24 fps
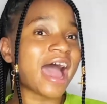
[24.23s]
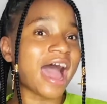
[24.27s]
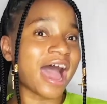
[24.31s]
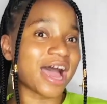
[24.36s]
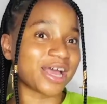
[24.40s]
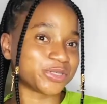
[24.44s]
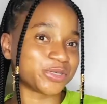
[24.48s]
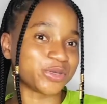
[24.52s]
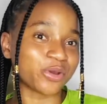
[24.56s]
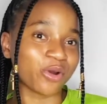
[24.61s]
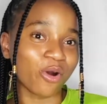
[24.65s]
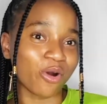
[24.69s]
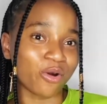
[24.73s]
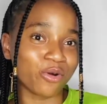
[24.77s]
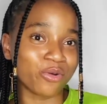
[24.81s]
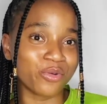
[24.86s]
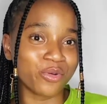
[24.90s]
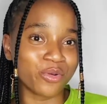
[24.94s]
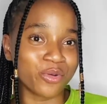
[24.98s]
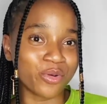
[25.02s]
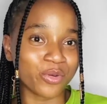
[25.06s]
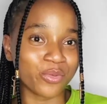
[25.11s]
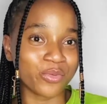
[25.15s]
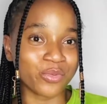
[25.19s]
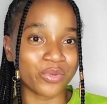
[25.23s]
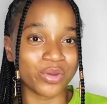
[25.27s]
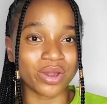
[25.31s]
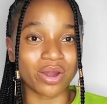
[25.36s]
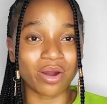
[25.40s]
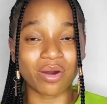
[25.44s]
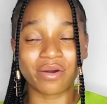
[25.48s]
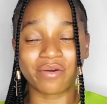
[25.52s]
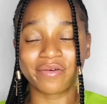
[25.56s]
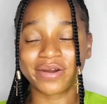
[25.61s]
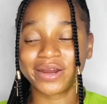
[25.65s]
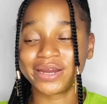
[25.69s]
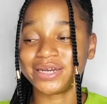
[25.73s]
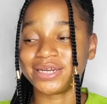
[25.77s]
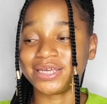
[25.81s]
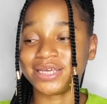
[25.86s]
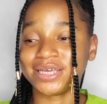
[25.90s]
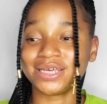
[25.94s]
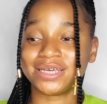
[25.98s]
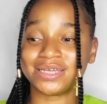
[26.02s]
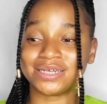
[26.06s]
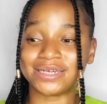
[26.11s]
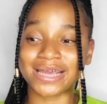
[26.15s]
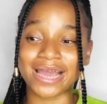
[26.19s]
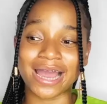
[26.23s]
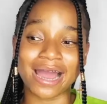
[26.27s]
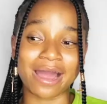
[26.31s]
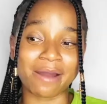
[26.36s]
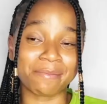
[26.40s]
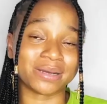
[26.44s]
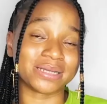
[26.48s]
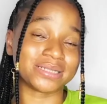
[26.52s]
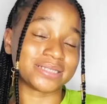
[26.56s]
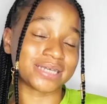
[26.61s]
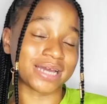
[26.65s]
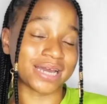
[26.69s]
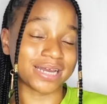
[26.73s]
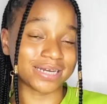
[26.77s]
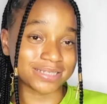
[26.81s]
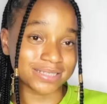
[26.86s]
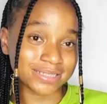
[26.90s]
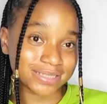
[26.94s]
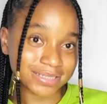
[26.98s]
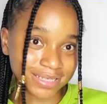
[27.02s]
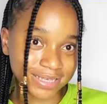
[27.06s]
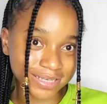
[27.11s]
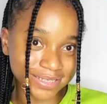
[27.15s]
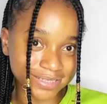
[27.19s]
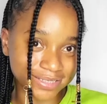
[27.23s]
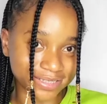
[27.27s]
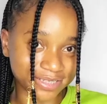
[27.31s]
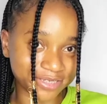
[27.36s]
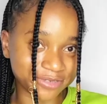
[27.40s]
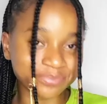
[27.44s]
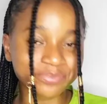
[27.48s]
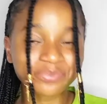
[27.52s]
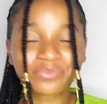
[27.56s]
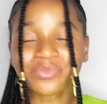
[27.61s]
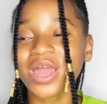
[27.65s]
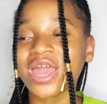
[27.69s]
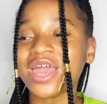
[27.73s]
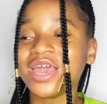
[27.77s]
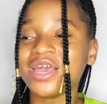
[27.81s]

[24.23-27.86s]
As you all know, we are already in the Harmattan season,